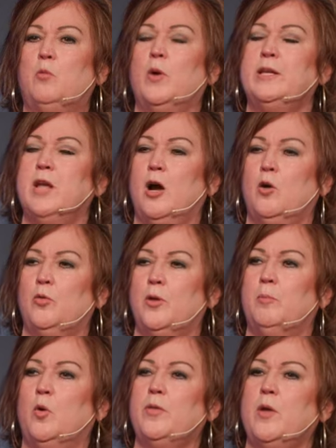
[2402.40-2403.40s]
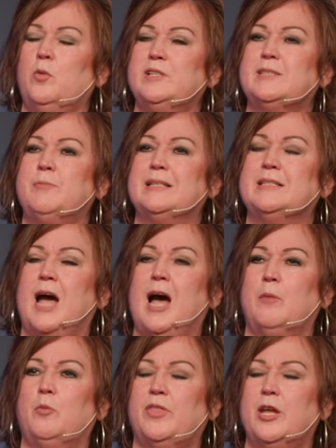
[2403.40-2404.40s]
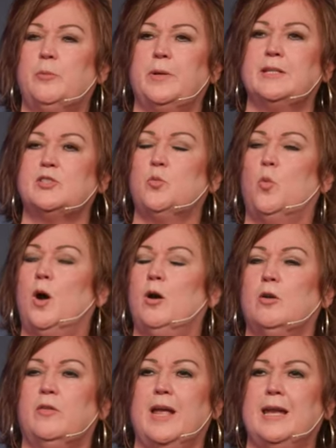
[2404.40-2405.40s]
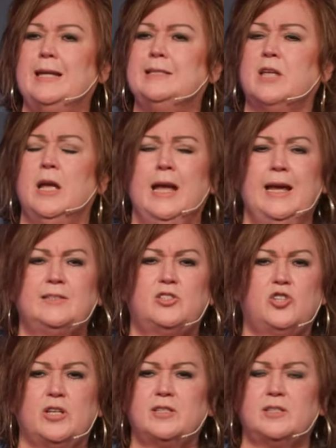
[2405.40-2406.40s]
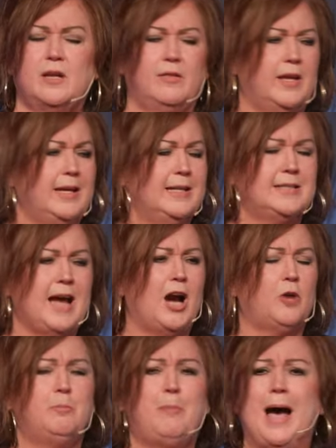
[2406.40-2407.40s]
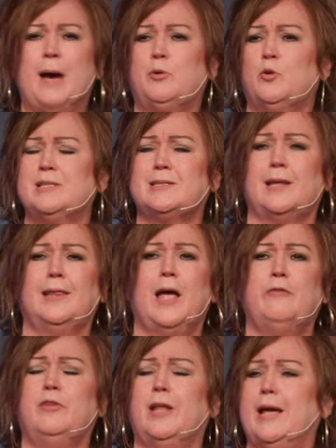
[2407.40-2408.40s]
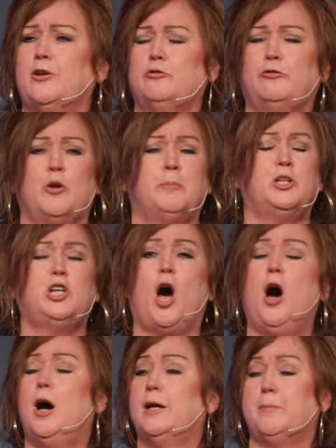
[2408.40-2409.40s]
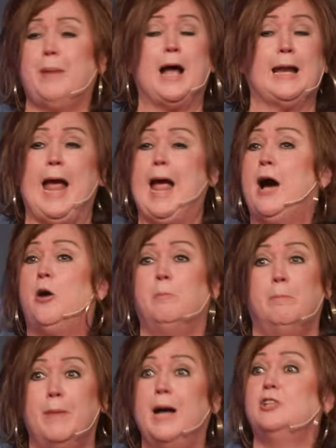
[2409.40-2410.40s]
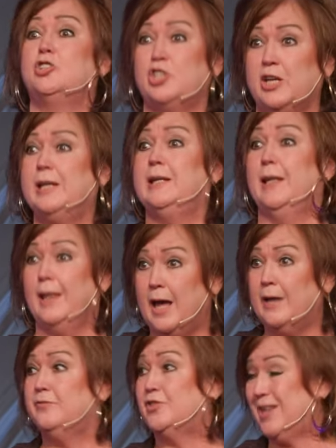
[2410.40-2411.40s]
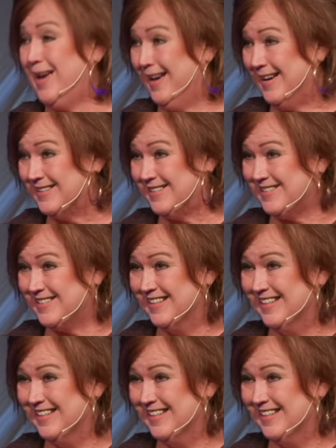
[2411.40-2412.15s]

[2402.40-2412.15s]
we know, the more that we spend time with Him and His Word, that He's, it's just, the entire Bible is a love letter from God about how much He loves us.